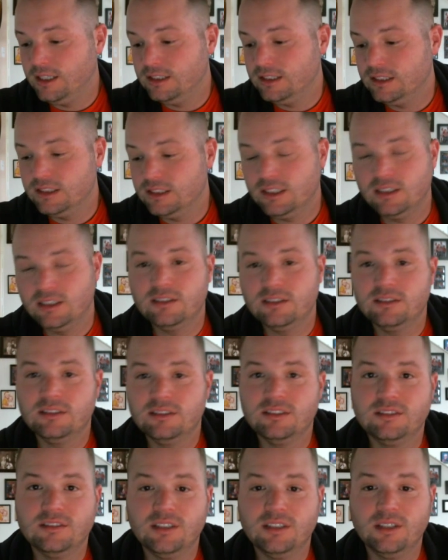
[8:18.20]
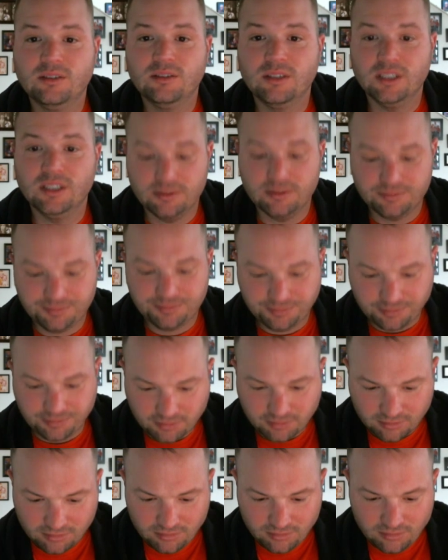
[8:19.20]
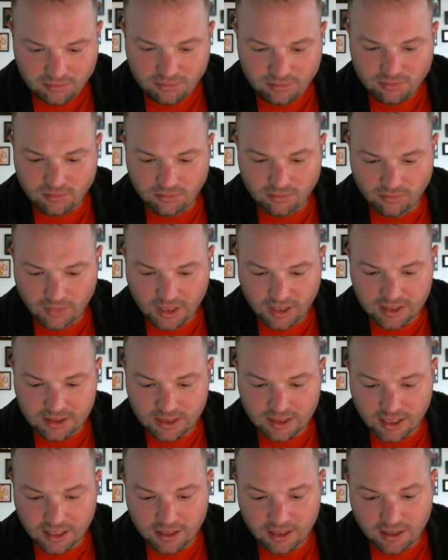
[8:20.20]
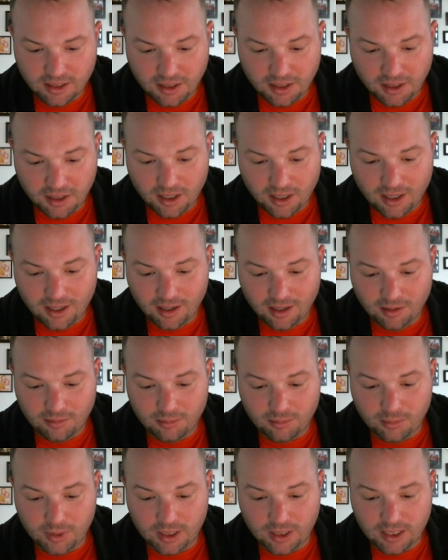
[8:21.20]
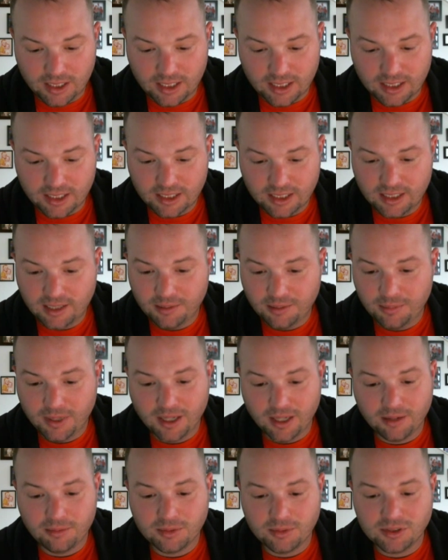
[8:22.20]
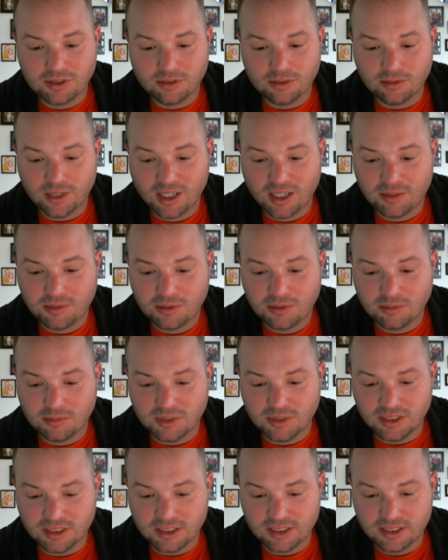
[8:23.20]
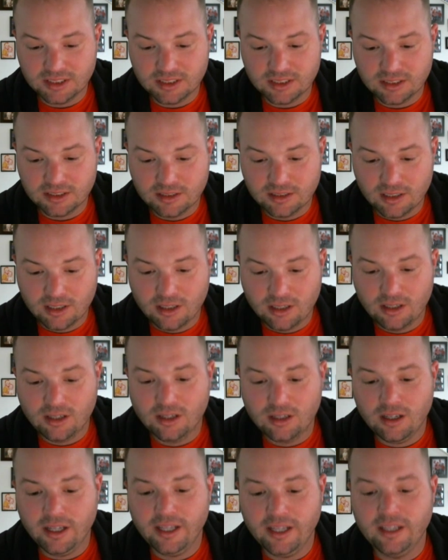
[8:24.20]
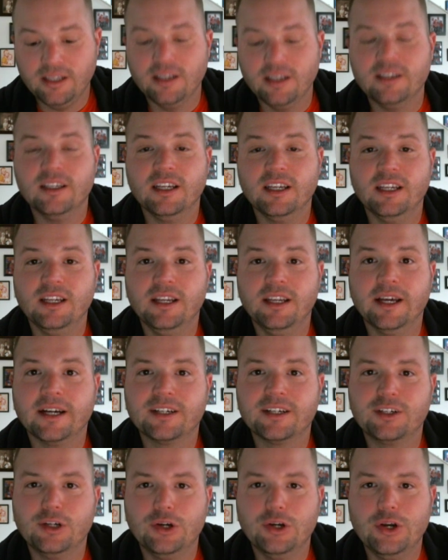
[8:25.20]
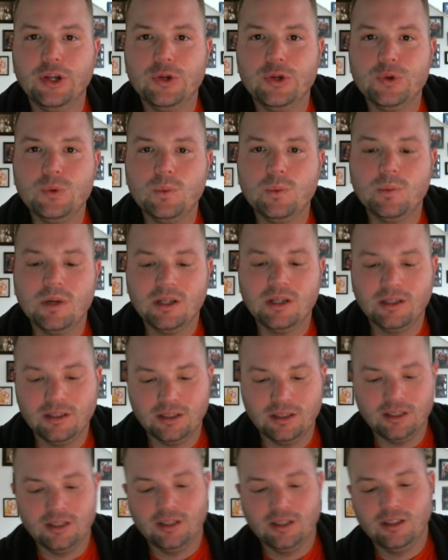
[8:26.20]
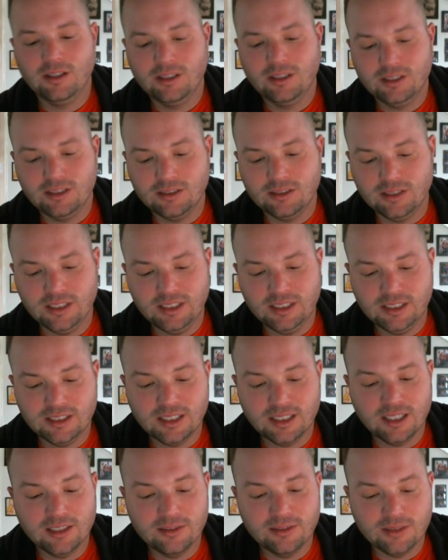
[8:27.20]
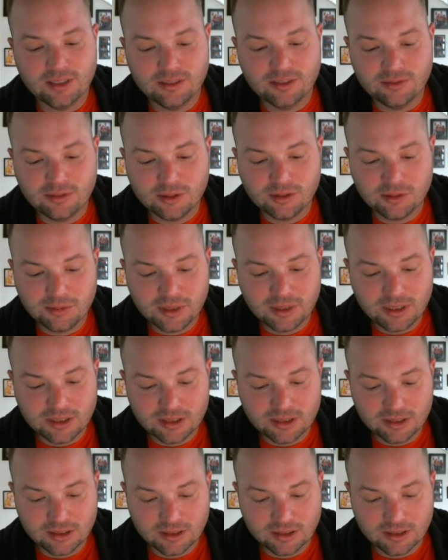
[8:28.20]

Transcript: So, oh well. That's that. But I did get back Mr. Robert Brazil, a.k.a. Dr. Doom. So he signed one for me.